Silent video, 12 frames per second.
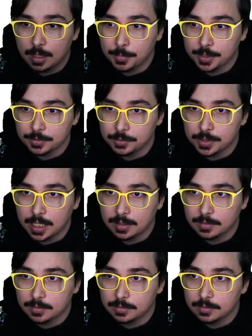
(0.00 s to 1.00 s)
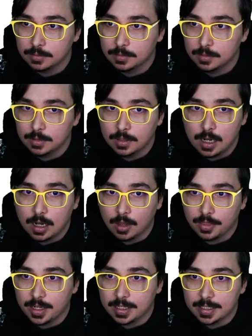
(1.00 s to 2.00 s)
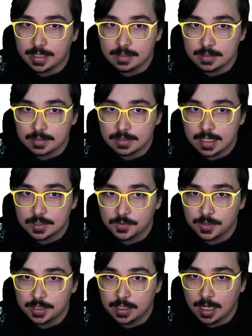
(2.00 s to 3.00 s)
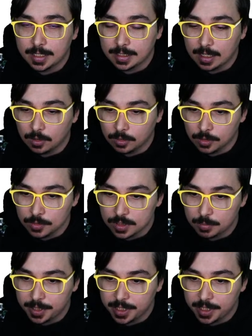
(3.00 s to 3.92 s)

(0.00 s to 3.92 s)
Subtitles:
I'm going to do that. Authenticated successfully. I can now close the